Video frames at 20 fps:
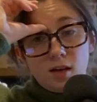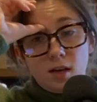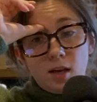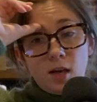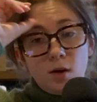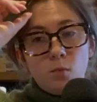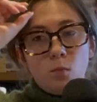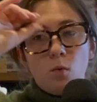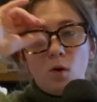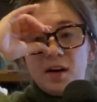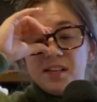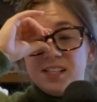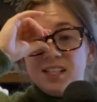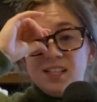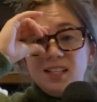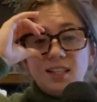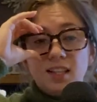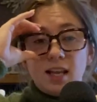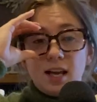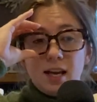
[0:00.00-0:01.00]
it
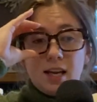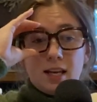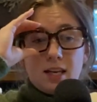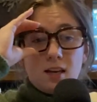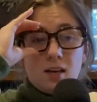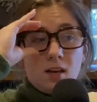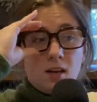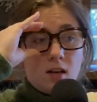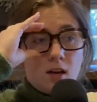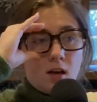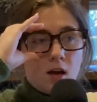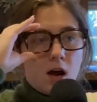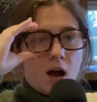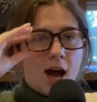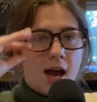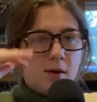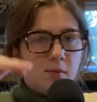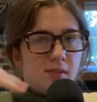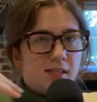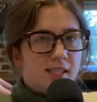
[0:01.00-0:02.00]
wasn't like
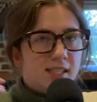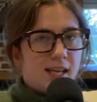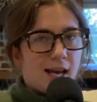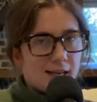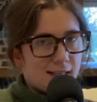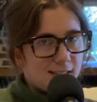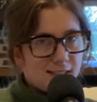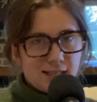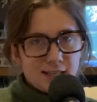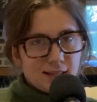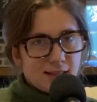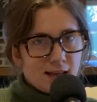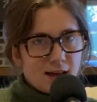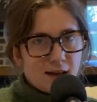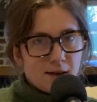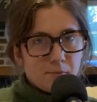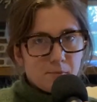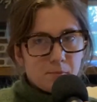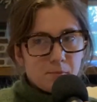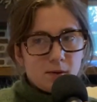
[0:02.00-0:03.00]
I was texting
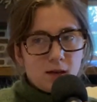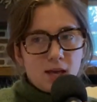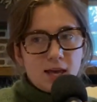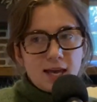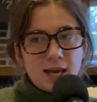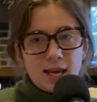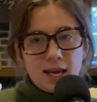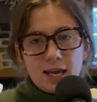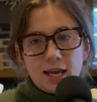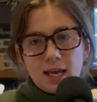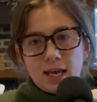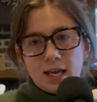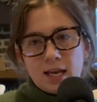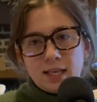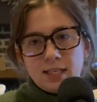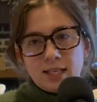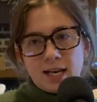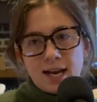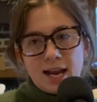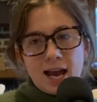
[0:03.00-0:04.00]
them
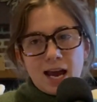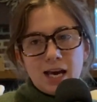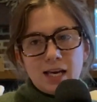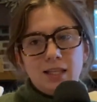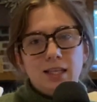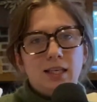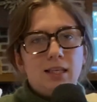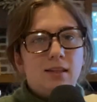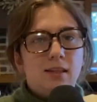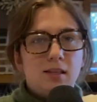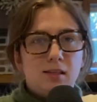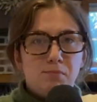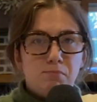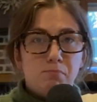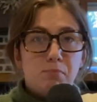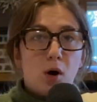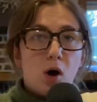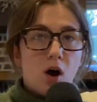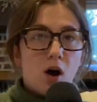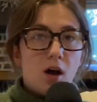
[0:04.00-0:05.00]
and I had like this
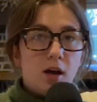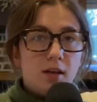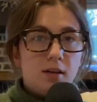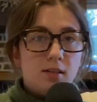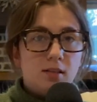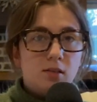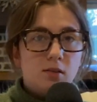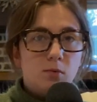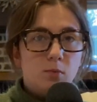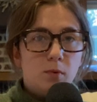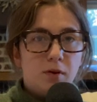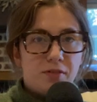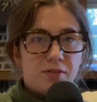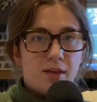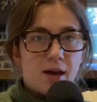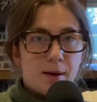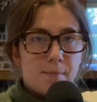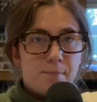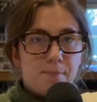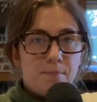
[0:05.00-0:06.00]
bond with
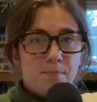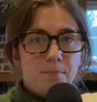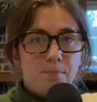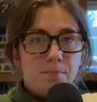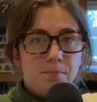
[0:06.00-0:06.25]
them.